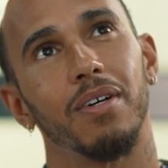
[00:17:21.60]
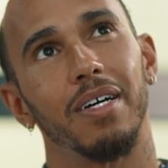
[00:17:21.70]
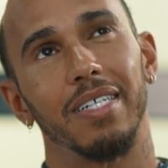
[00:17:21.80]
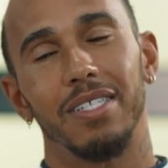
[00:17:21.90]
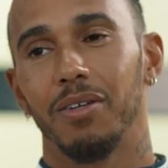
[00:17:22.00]
I
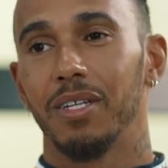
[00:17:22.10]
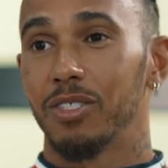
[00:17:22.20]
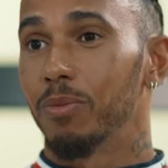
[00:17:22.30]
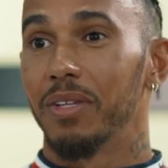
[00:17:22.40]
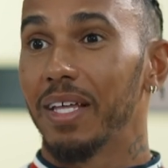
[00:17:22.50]
say so
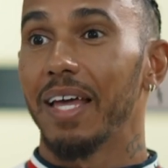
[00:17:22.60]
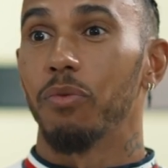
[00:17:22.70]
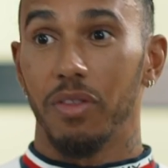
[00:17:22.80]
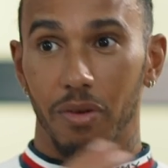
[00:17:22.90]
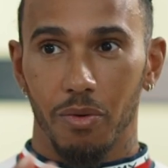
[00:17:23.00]
little, but they
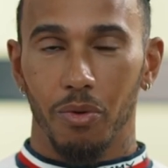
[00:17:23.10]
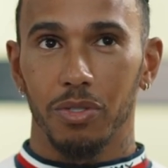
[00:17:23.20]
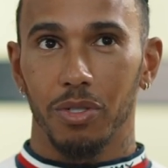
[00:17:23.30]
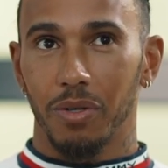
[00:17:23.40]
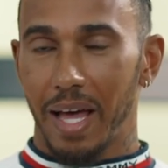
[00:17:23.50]
would
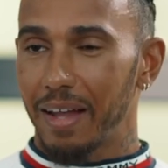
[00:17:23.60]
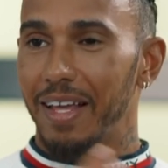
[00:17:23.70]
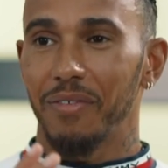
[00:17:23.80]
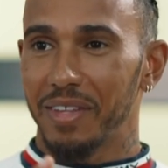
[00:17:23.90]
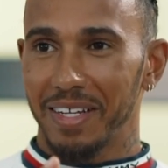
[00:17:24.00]
also had
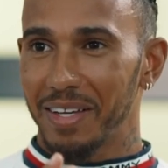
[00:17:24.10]
everything.